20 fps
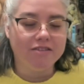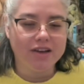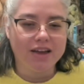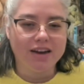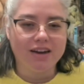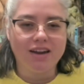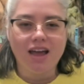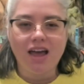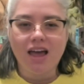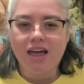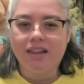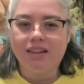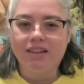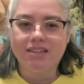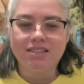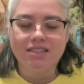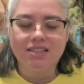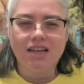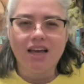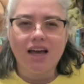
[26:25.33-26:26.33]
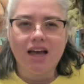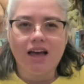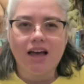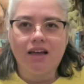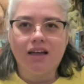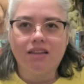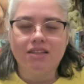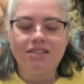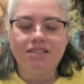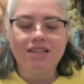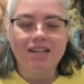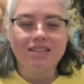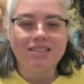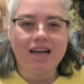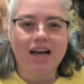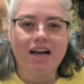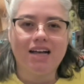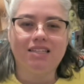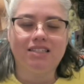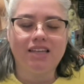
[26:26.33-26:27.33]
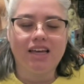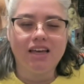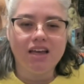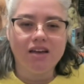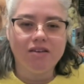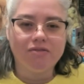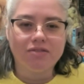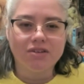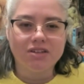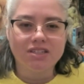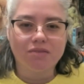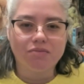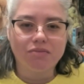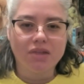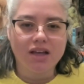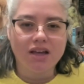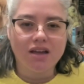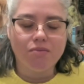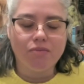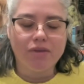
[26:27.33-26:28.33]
And this is Lestat's asking him for something,